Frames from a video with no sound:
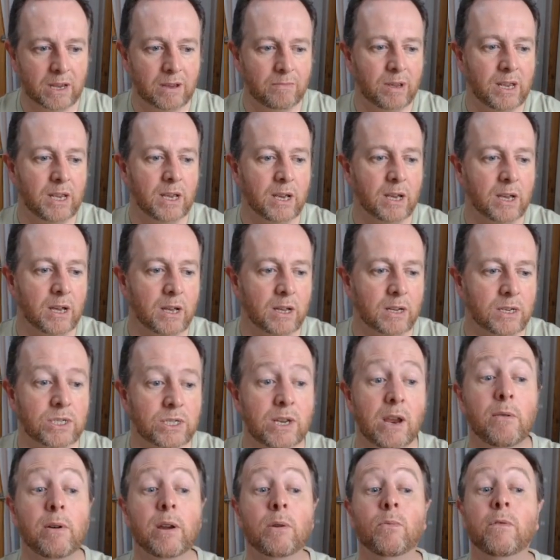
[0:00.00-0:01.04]
Maybe.
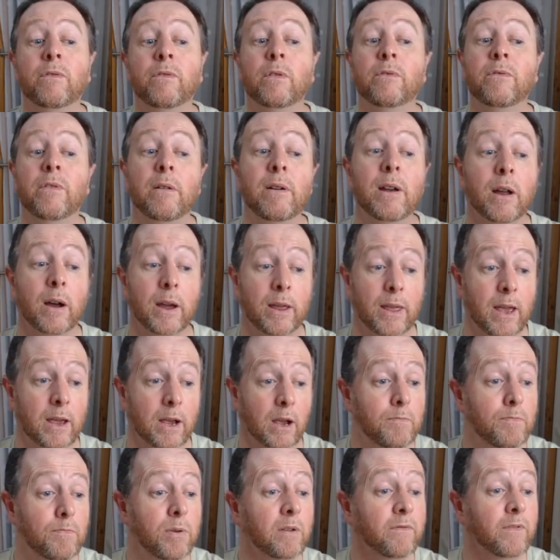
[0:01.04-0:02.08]
Steering will feel very light.
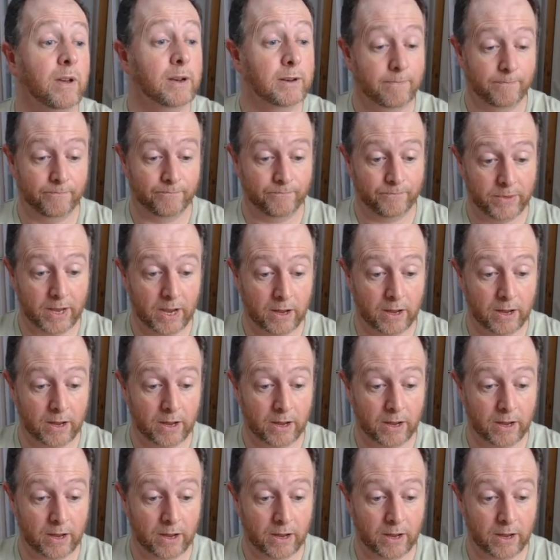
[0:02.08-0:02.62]
There you go, perfect.